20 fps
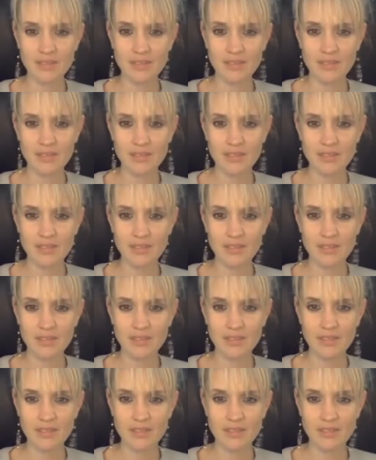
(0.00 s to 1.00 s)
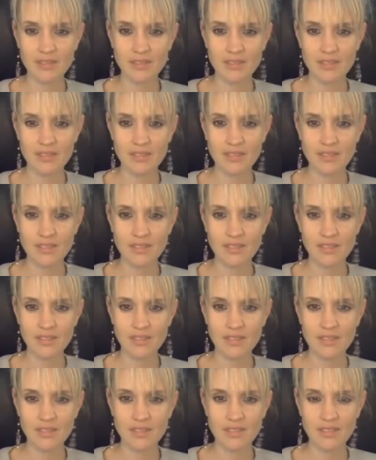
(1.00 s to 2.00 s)

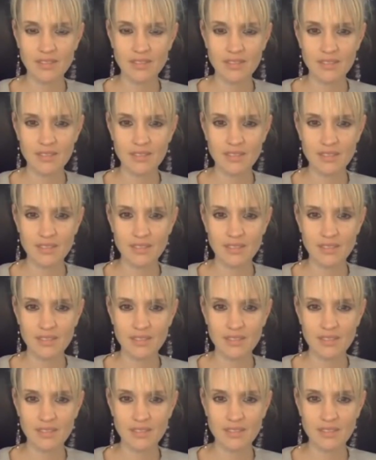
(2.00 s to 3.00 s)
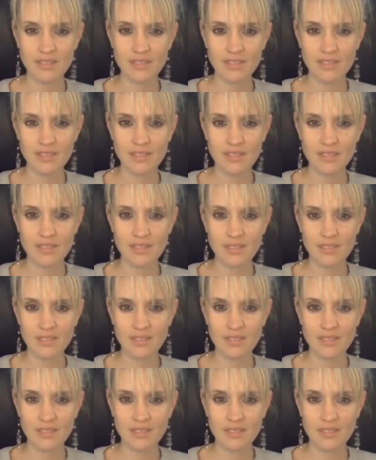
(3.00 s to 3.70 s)
No one is speaking in this clip.